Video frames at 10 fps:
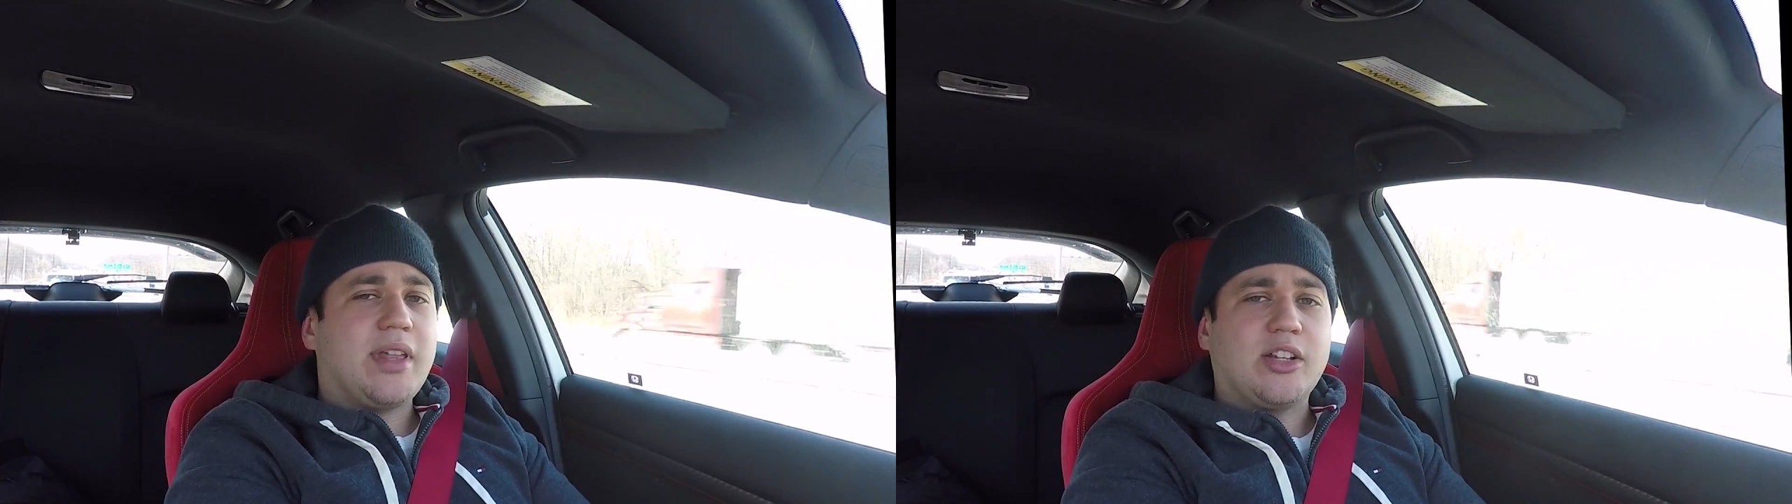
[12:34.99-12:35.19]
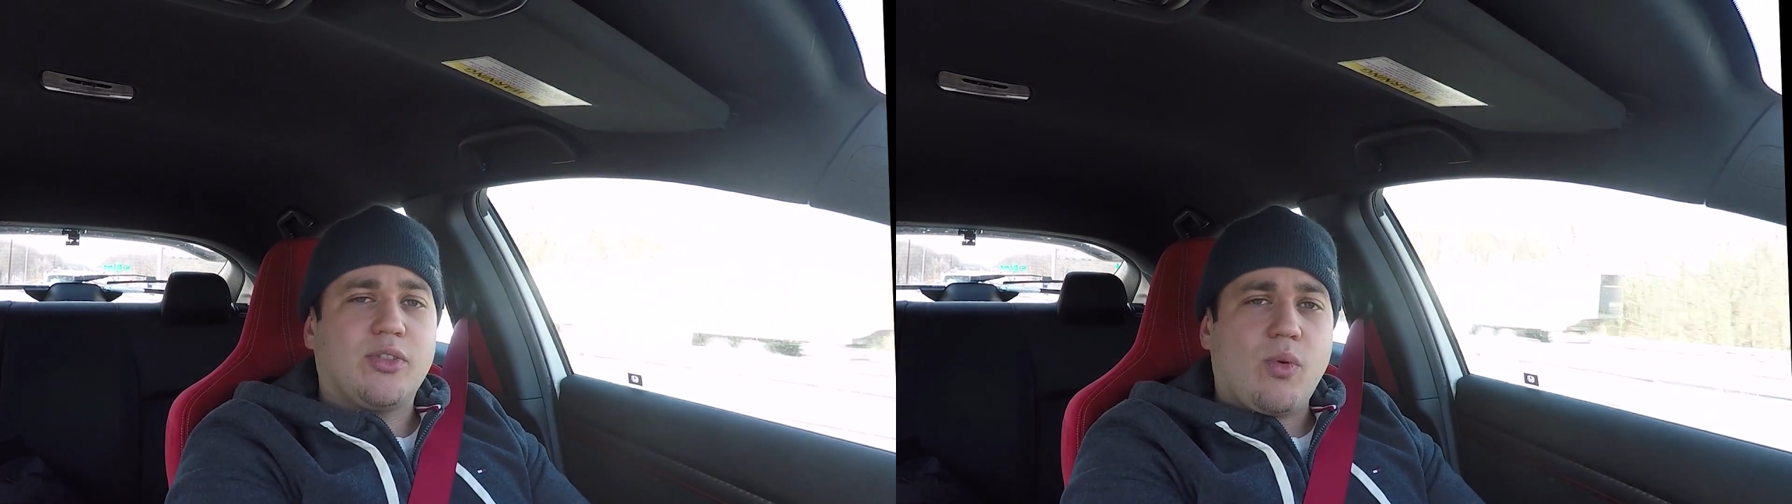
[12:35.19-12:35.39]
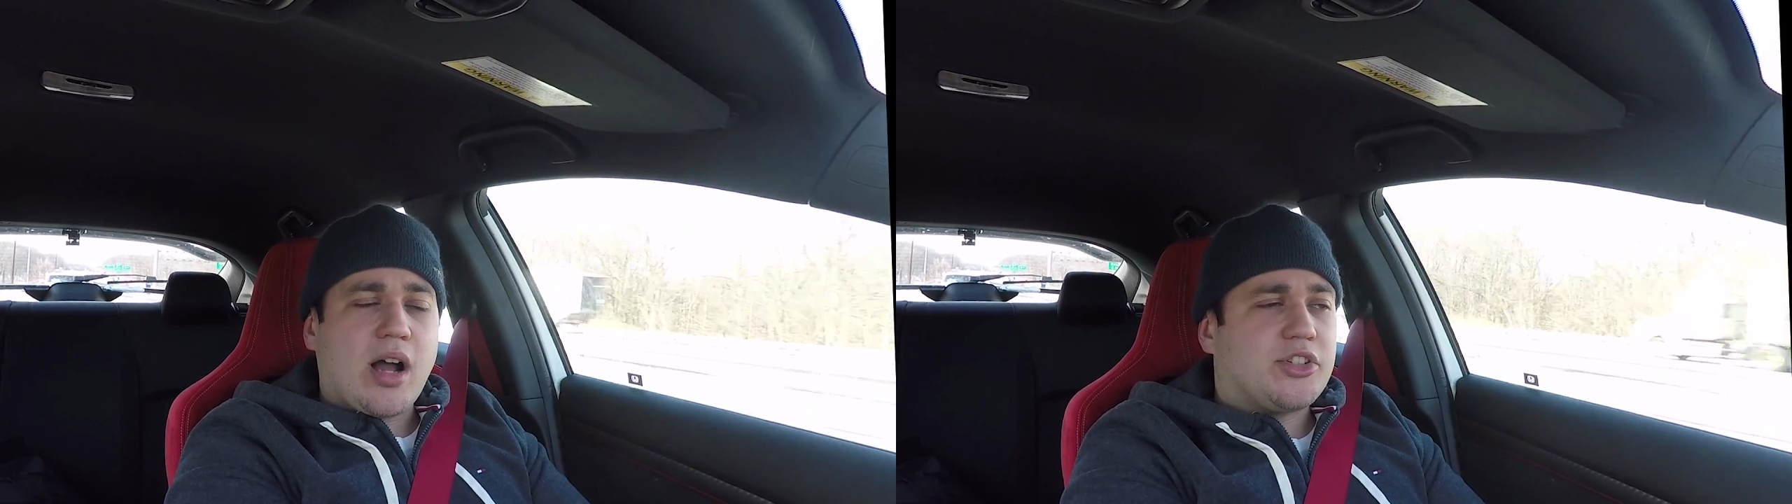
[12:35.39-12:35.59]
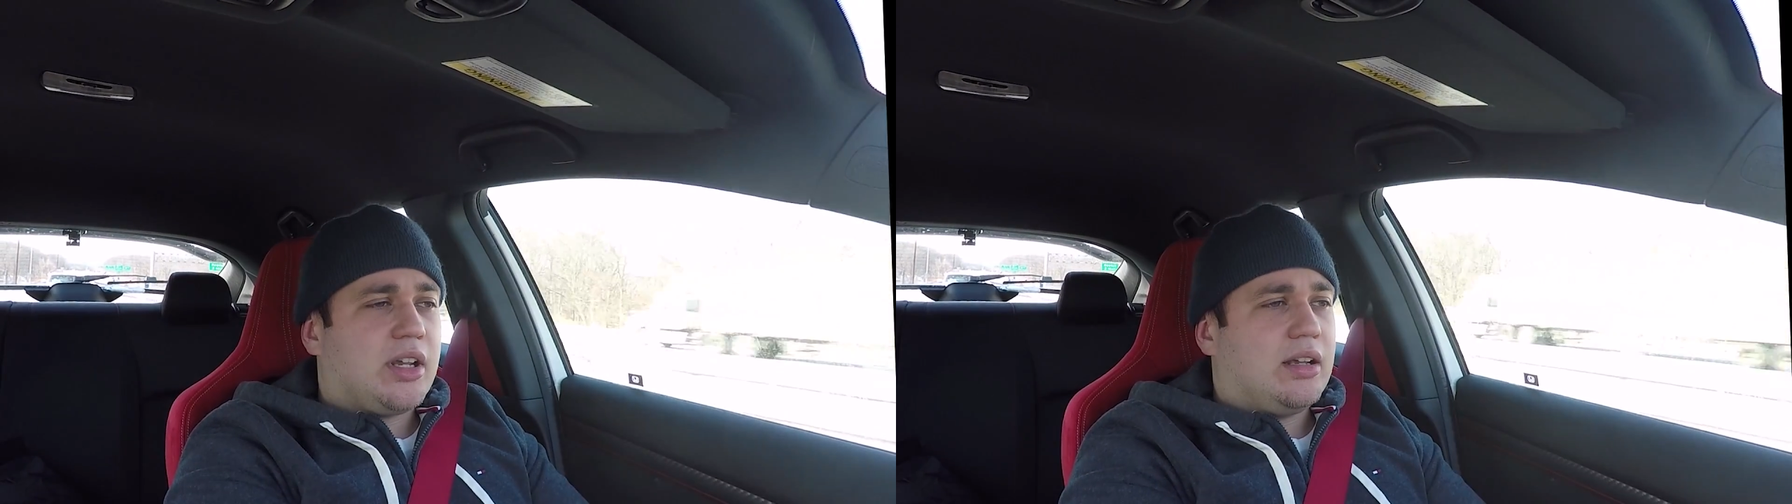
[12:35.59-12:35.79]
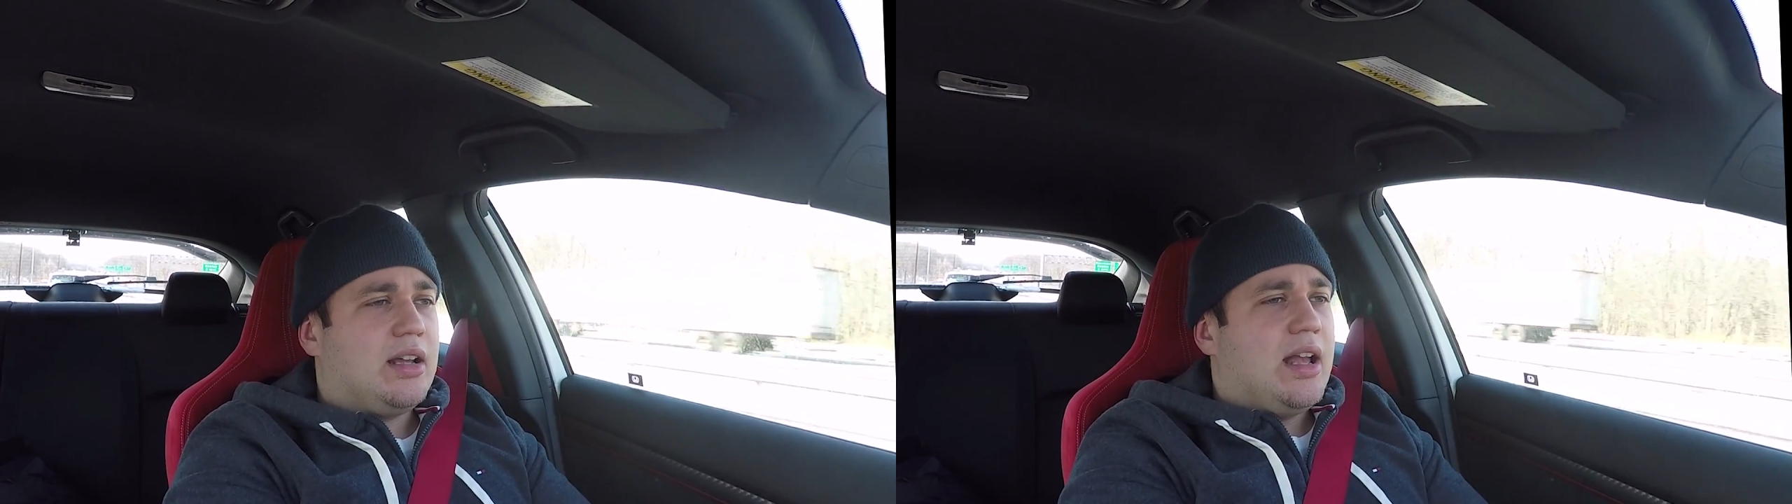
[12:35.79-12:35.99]
thanks for
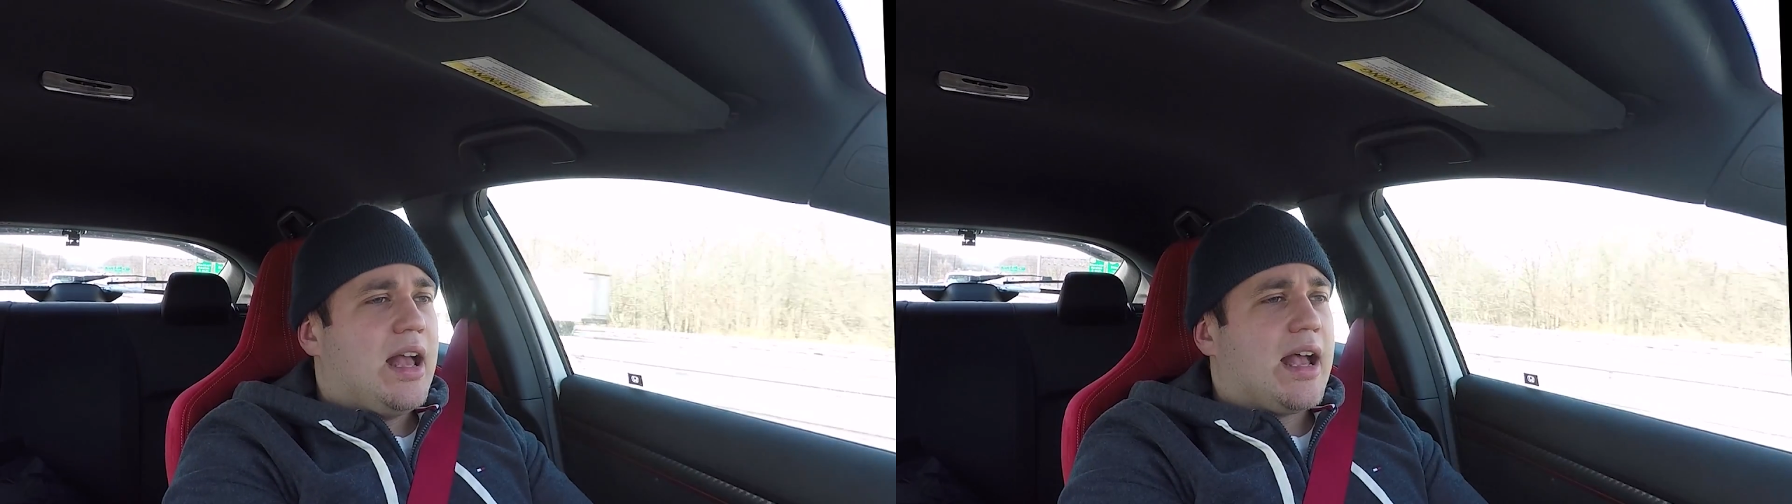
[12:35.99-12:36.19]
watching.